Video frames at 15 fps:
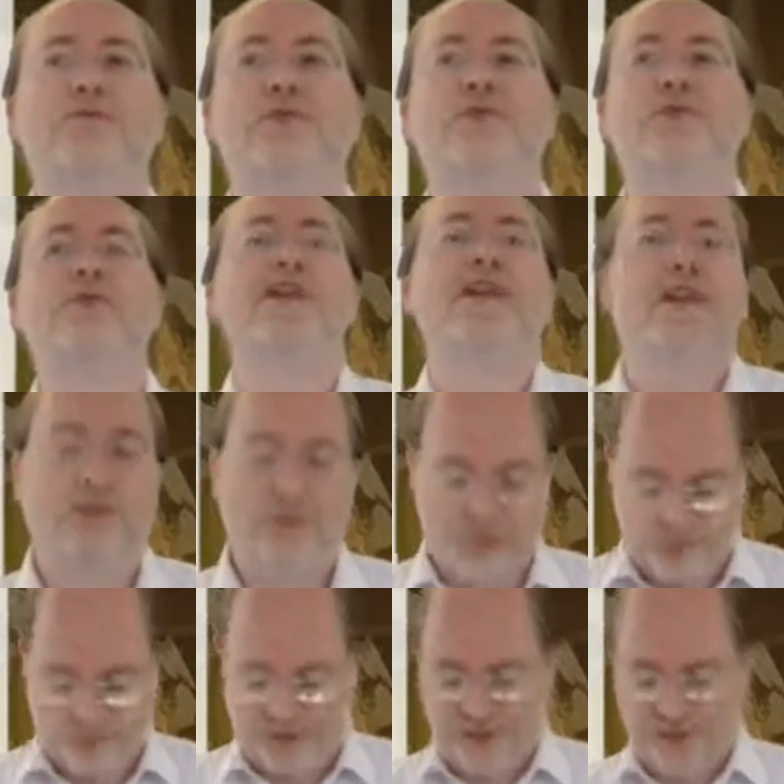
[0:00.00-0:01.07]
vote nil
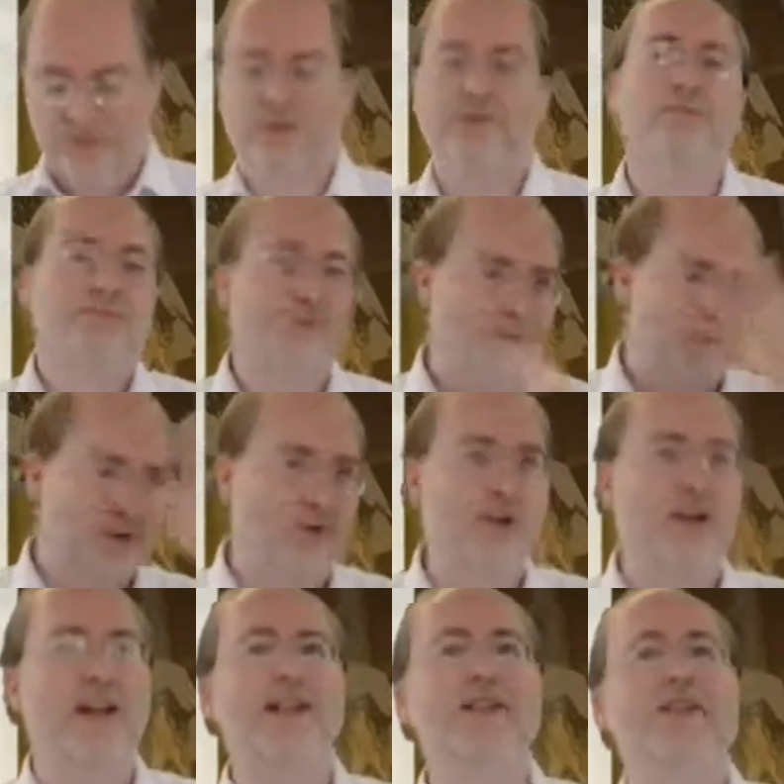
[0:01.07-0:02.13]
too.
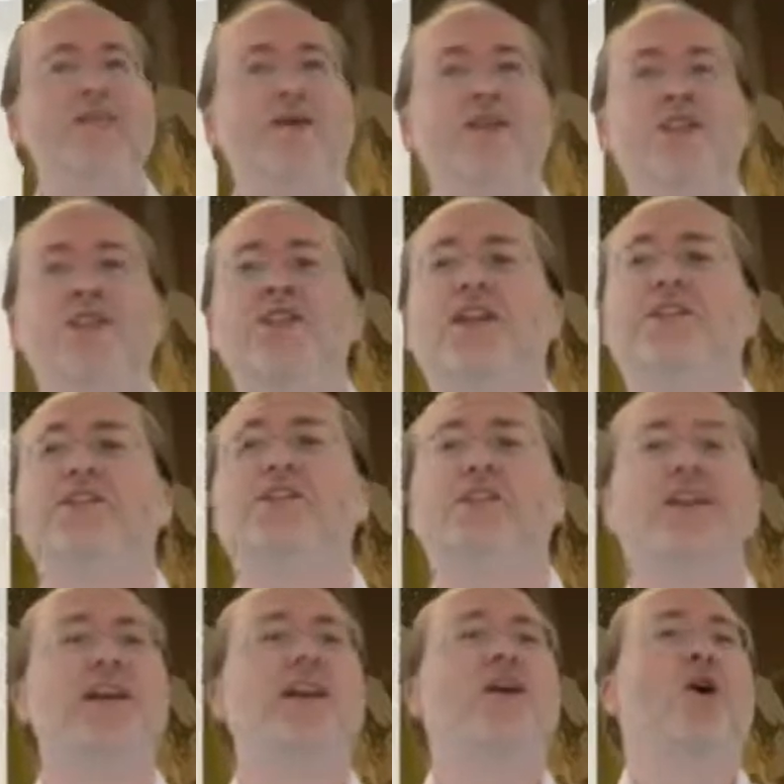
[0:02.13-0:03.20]
Okay, let's imagine that it's
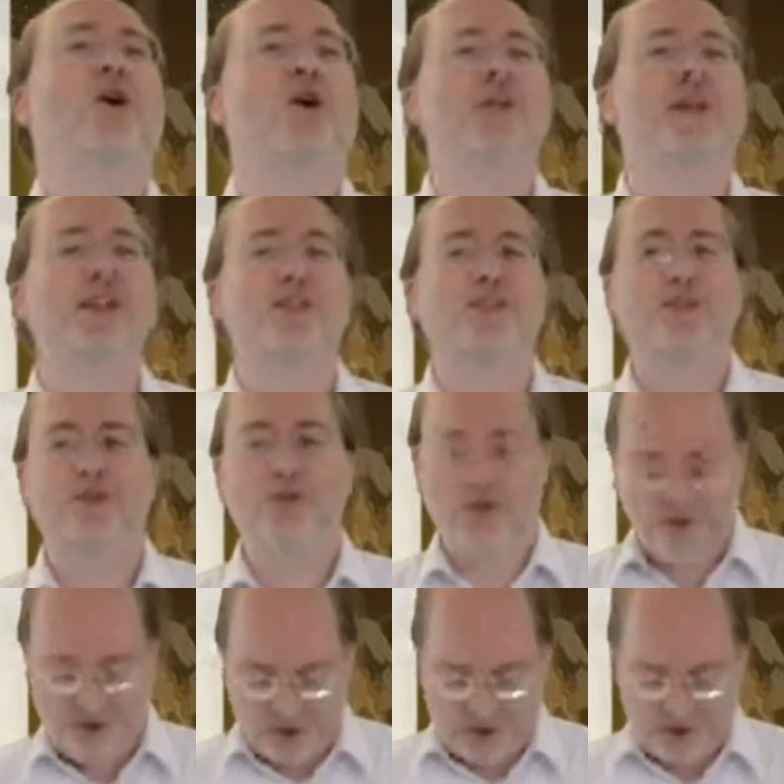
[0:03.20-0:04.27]
a yes or no
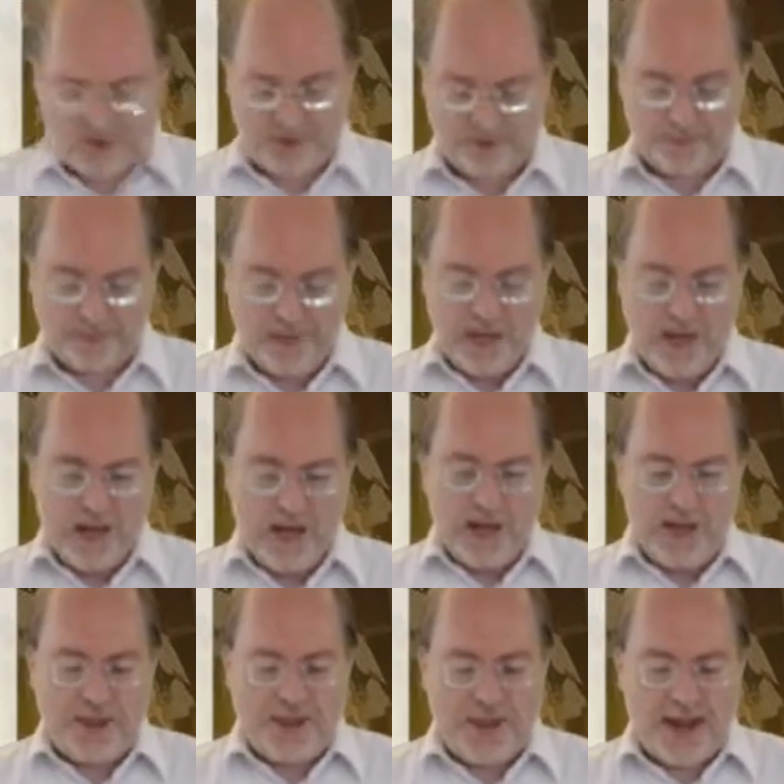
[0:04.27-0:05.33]
vote.
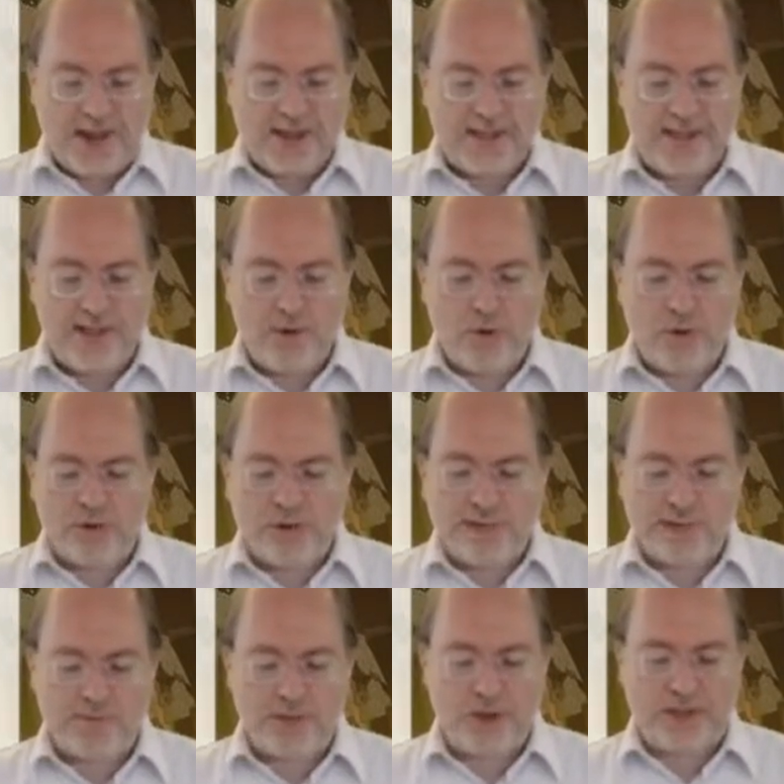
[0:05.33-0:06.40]
The idea of
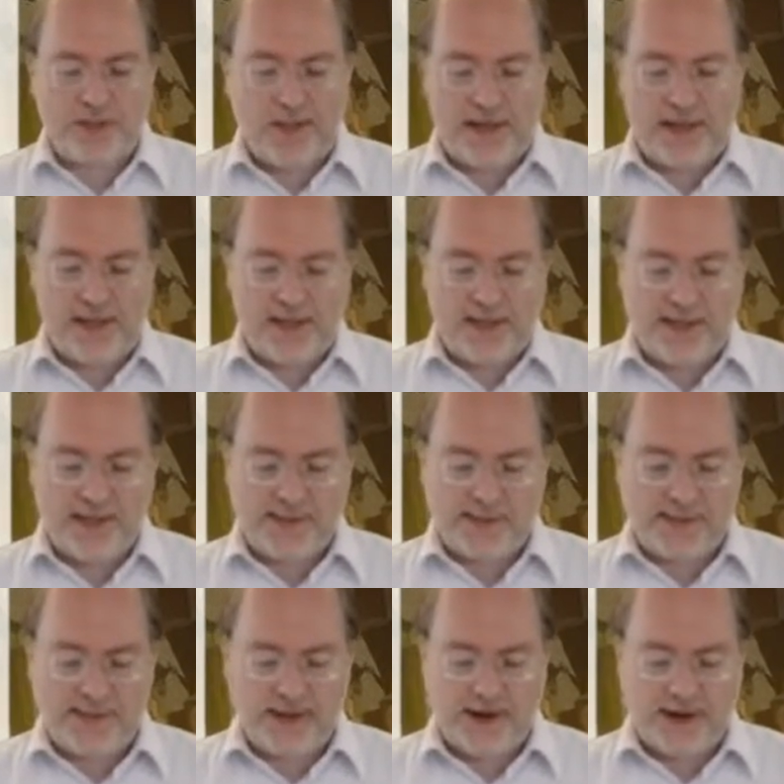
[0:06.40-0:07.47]
this model
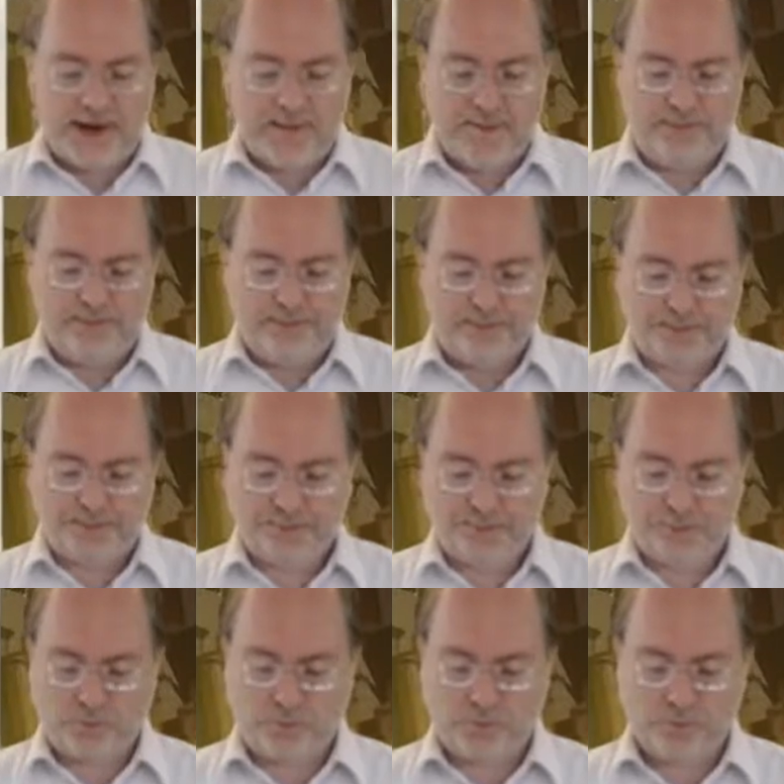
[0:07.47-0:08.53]
is here.
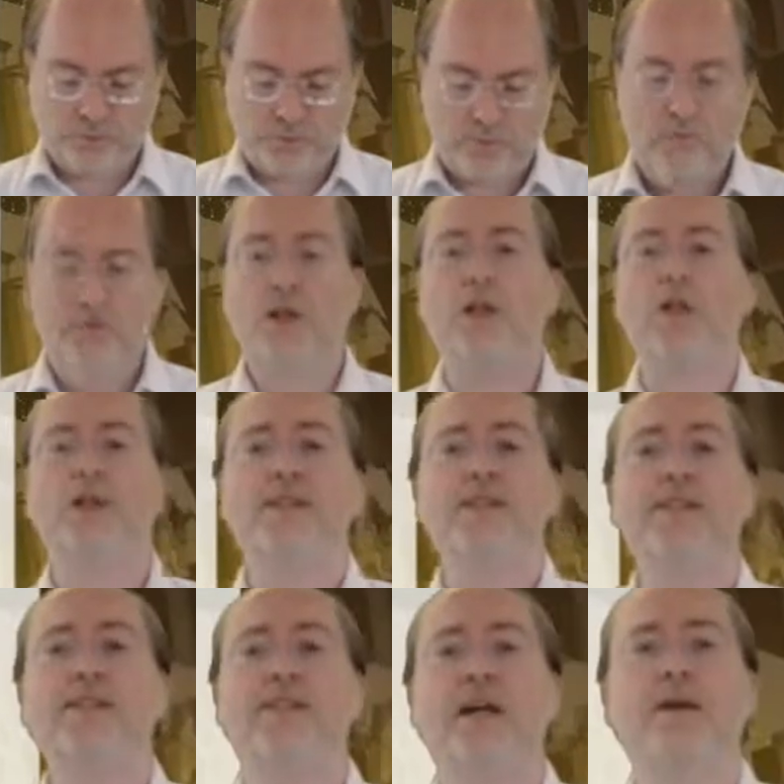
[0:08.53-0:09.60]
The
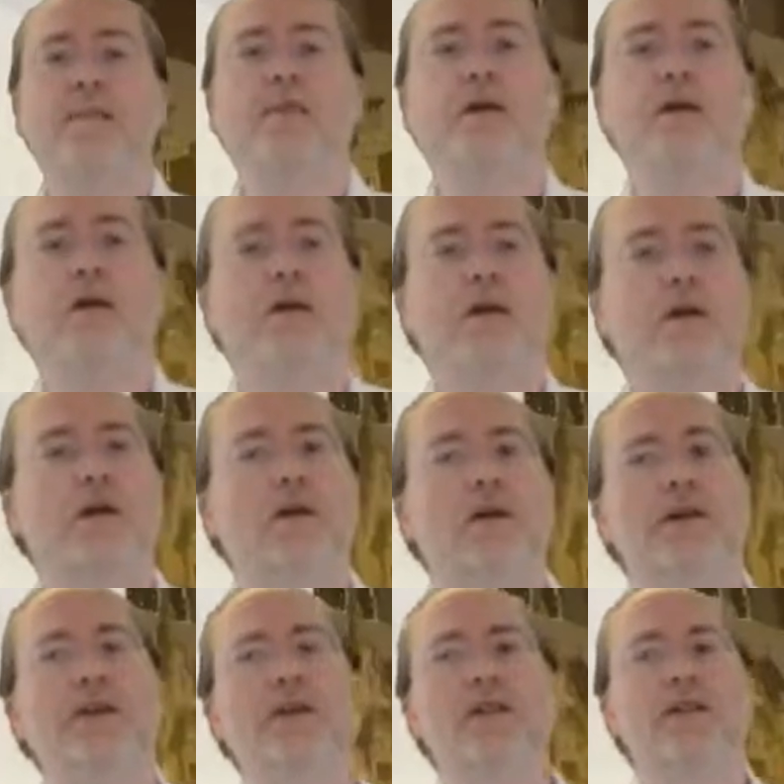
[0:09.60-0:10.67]
system
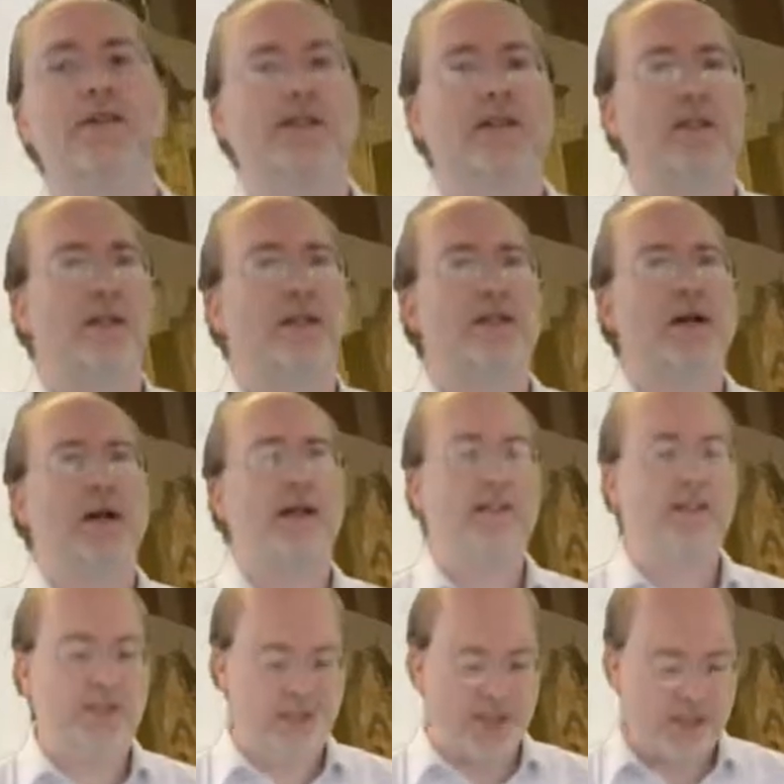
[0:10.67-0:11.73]
is at
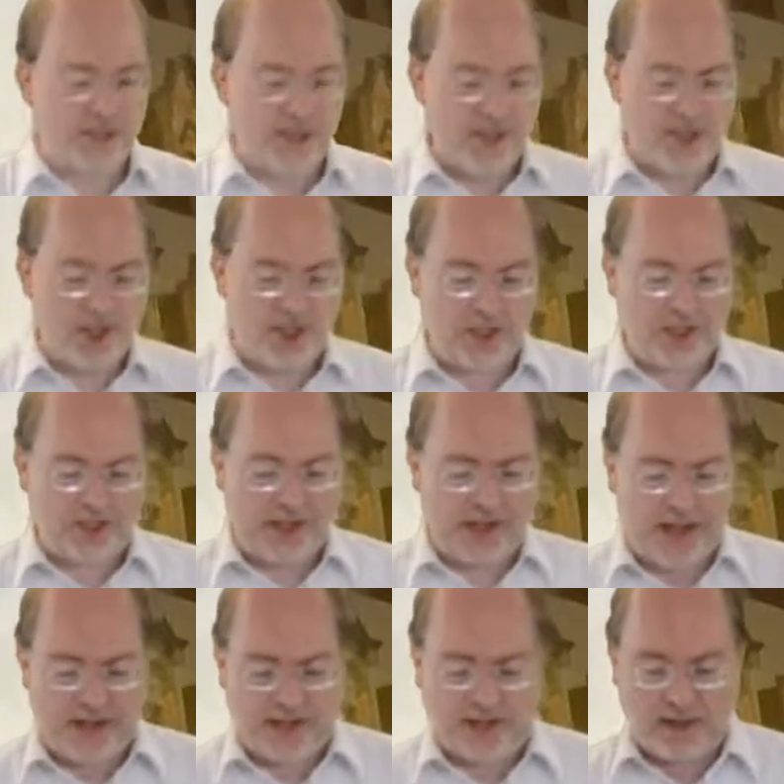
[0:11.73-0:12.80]
its initial
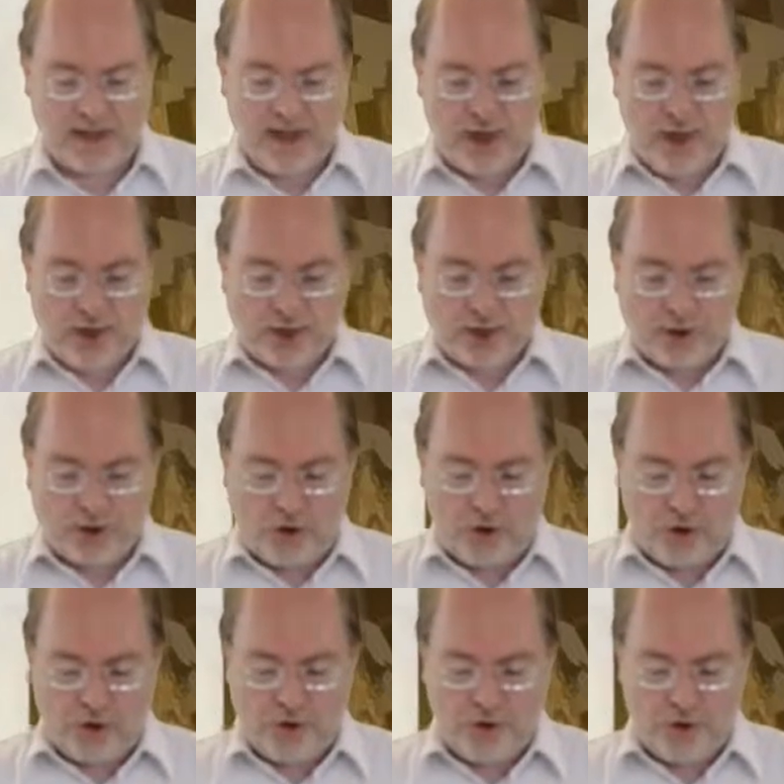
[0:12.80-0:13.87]
state.
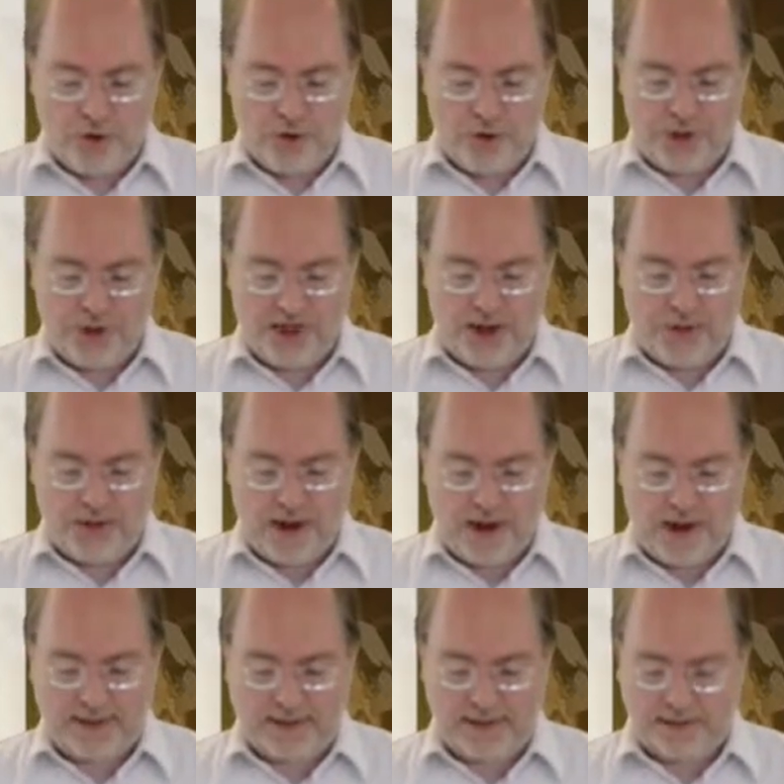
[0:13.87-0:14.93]
So you
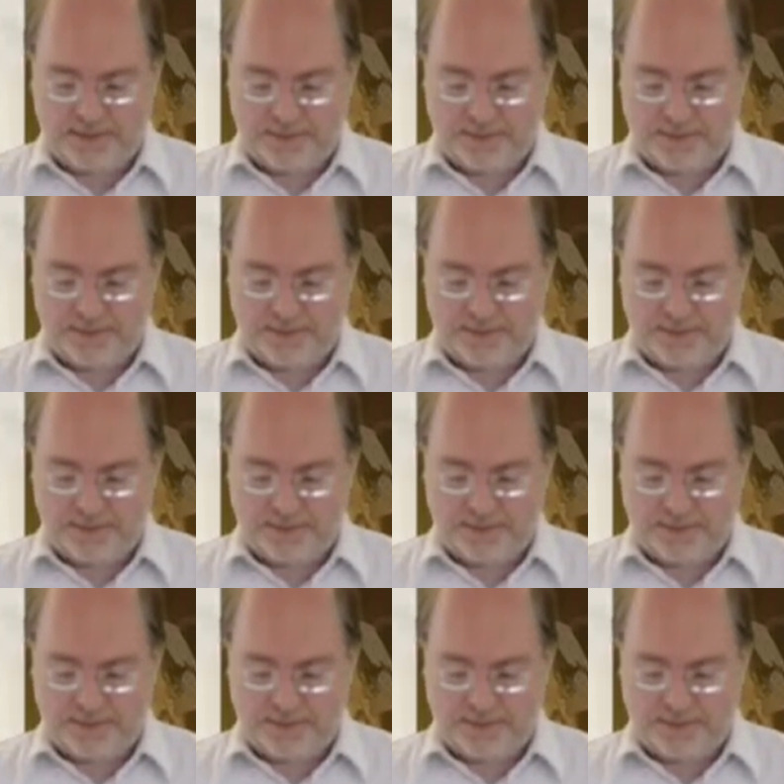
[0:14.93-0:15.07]
generate